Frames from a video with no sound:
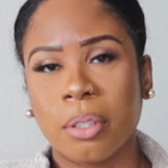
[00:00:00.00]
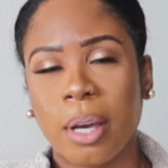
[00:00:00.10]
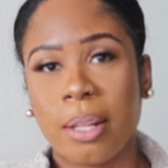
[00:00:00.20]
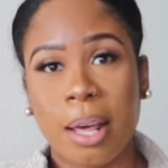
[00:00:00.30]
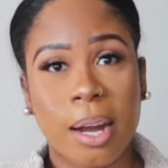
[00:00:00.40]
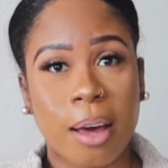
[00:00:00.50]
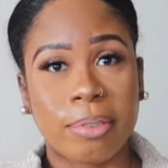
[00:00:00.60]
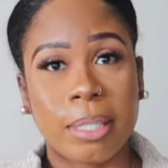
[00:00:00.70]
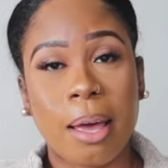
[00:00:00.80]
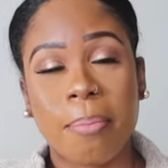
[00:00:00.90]
and that I've
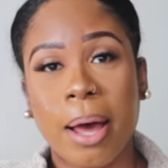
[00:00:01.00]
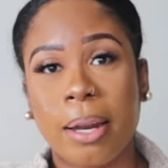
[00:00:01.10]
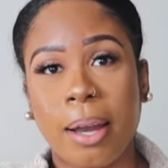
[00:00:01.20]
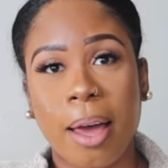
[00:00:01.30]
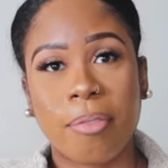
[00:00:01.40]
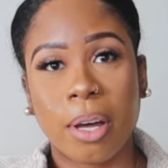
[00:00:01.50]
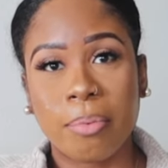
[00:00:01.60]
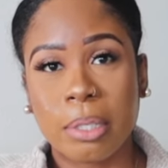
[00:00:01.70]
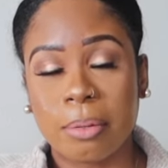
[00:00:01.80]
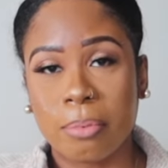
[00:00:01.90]
set my life
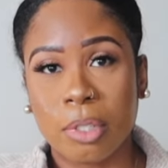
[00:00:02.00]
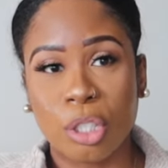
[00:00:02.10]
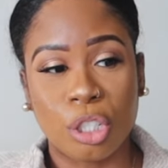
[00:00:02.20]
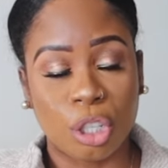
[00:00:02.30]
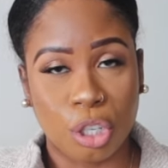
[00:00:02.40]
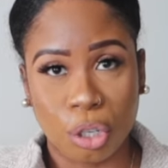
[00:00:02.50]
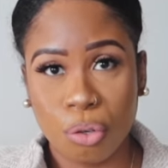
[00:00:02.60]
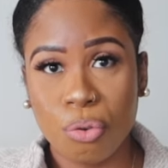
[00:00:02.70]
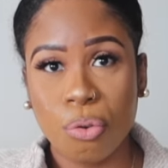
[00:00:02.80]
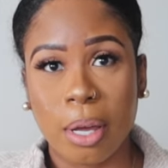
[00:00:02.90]
up to, to, to
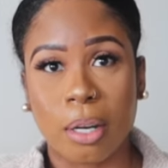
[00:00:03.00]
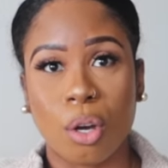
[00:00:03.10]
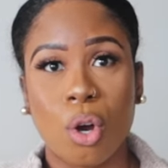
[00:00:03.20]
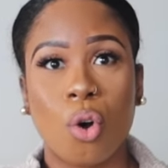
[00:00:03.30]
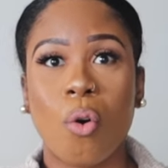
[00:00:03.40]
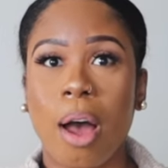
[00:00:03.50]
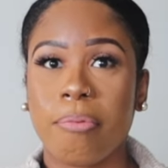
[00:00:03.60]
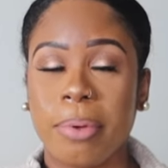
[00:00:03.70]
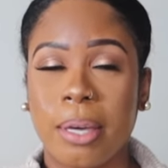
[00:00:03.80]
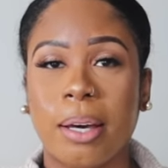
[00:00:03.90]
do and who
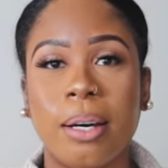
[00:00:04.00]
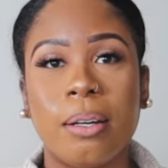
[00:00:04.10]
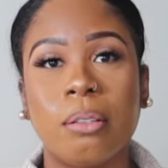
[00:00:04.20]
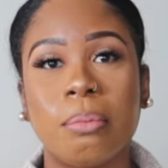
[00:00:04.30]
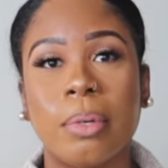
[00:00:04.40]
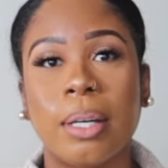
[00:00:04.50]
I've become